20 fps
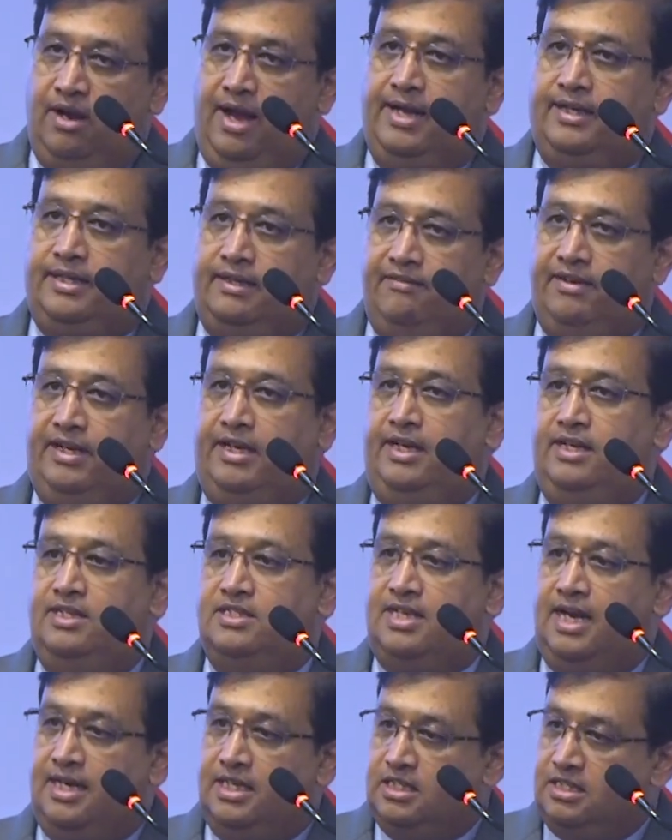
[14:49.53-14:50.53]

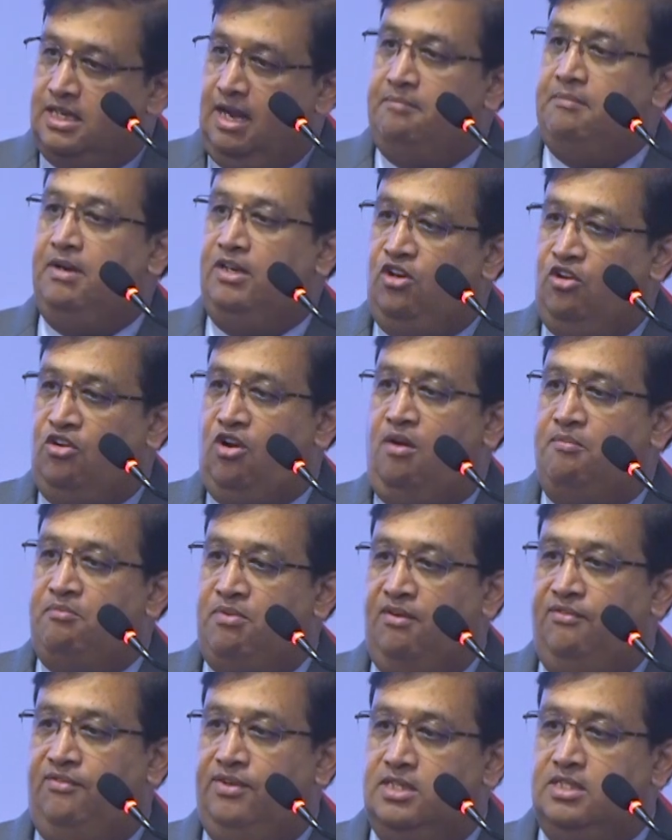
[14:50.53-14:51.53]
activities that is done by the
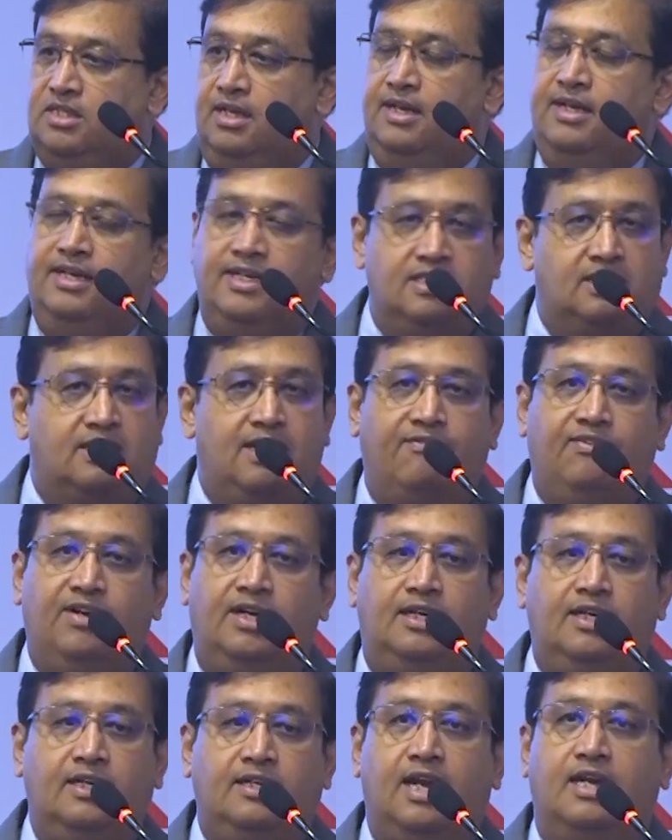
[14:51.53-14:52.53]
non-profits is
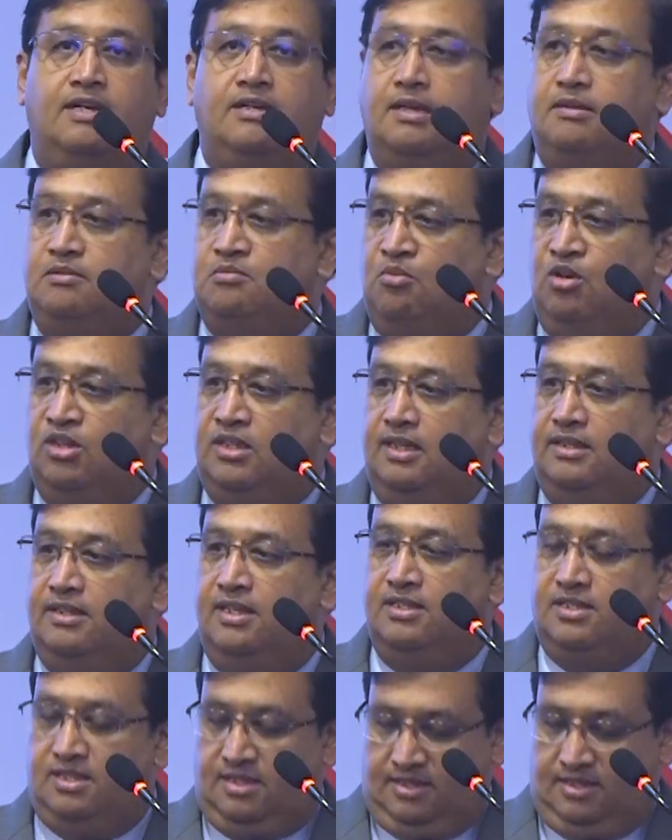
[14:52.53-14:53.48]
definitely 10 times more than this.